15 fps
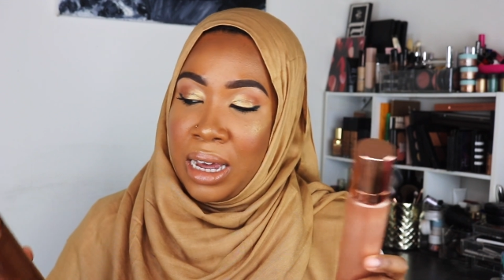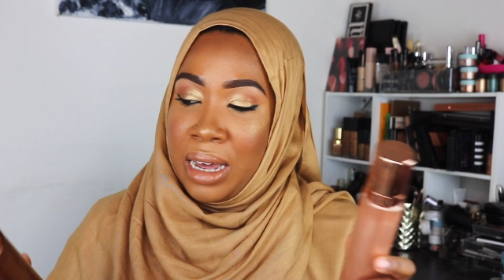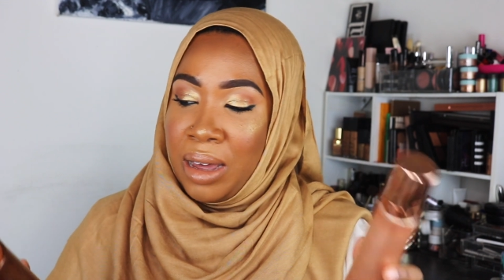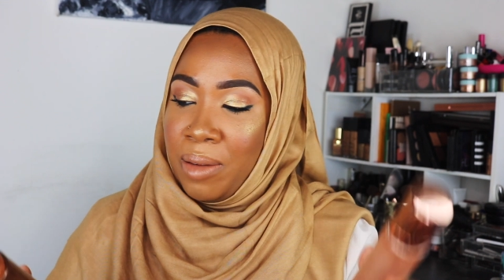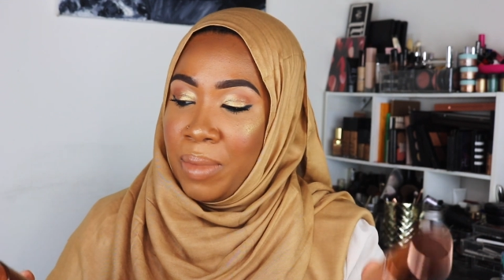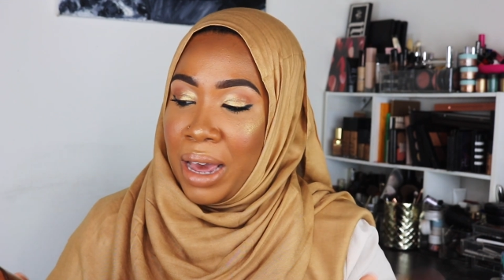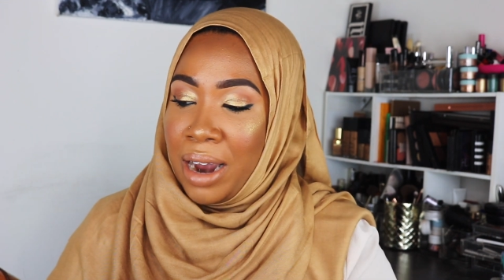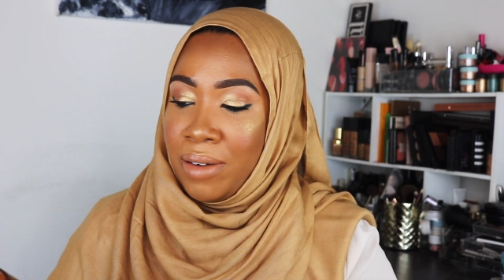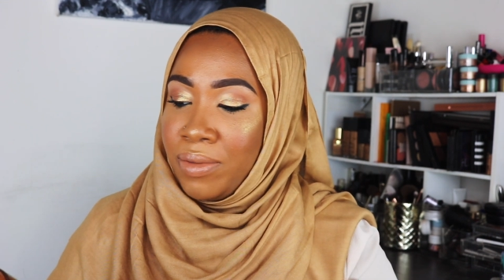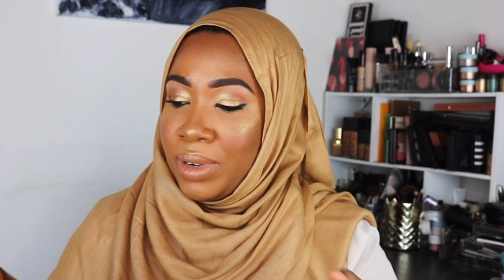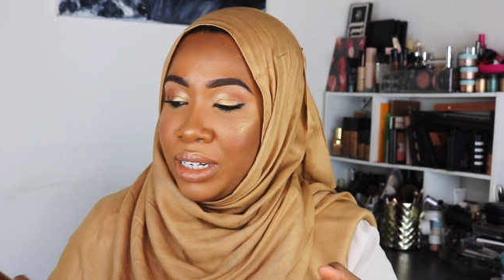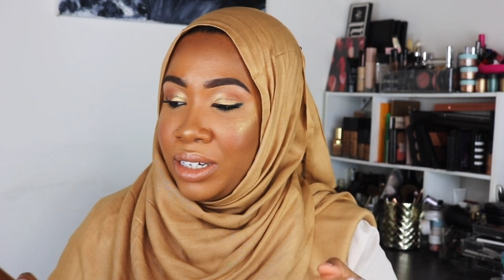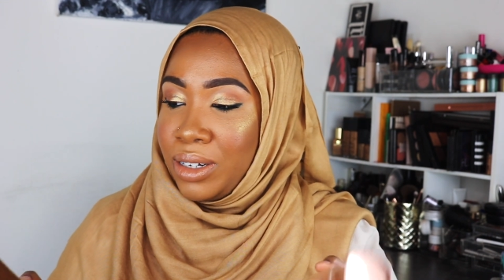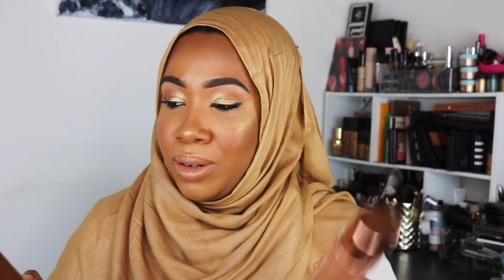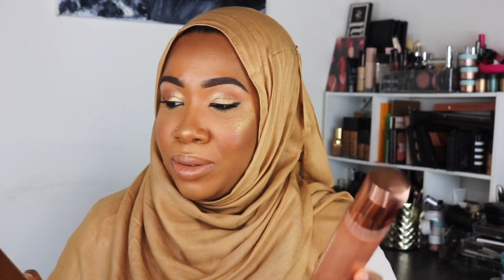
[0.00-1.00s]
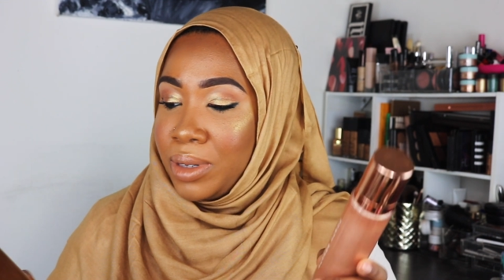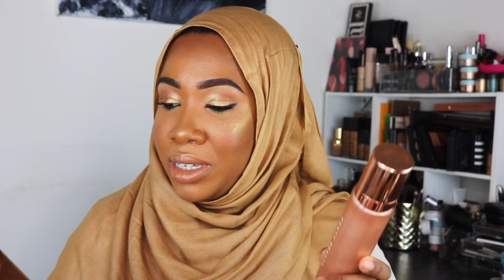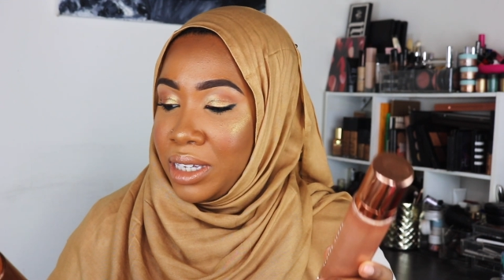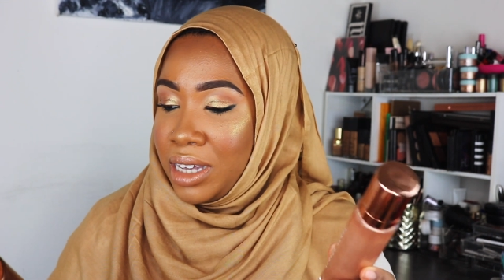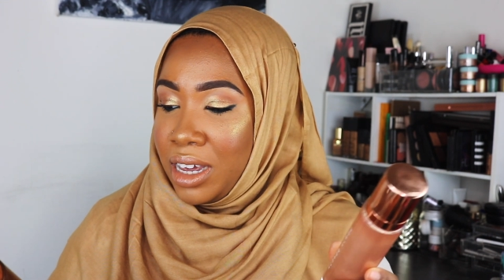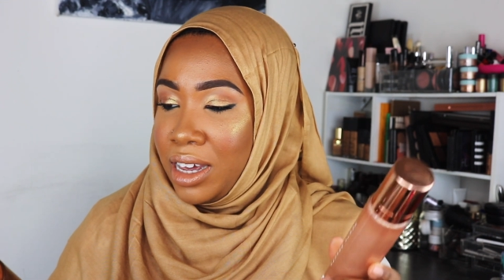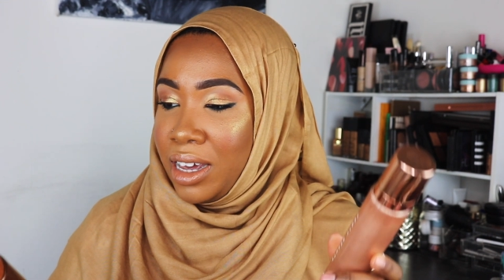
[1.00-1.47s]
I really don't
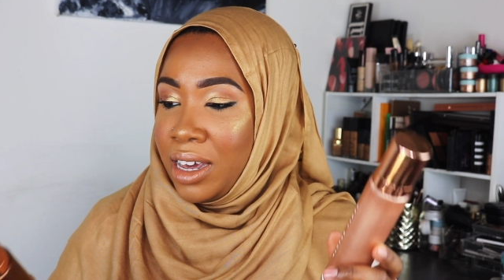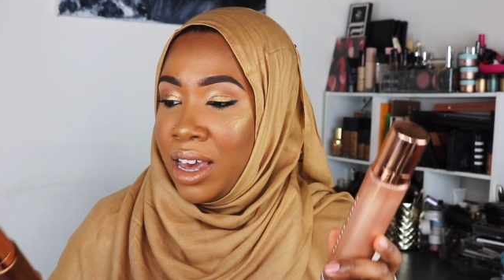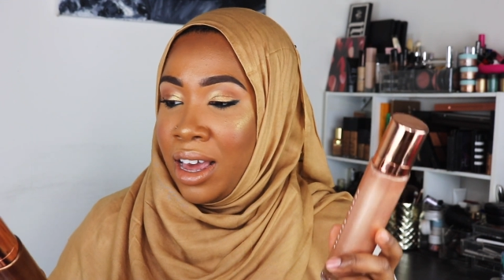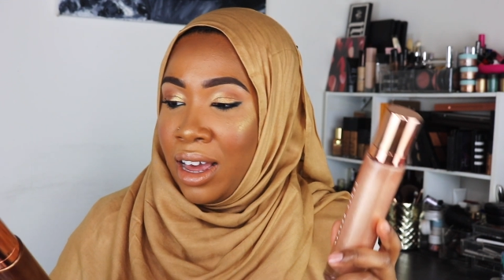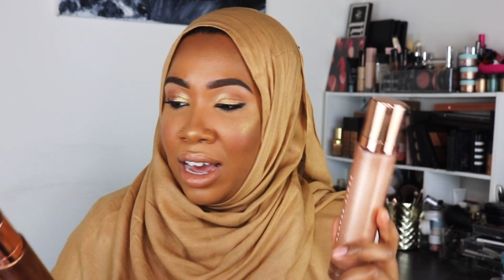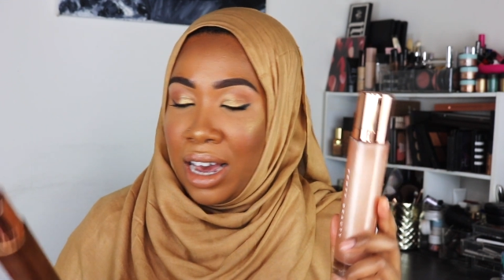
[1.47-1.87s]
see,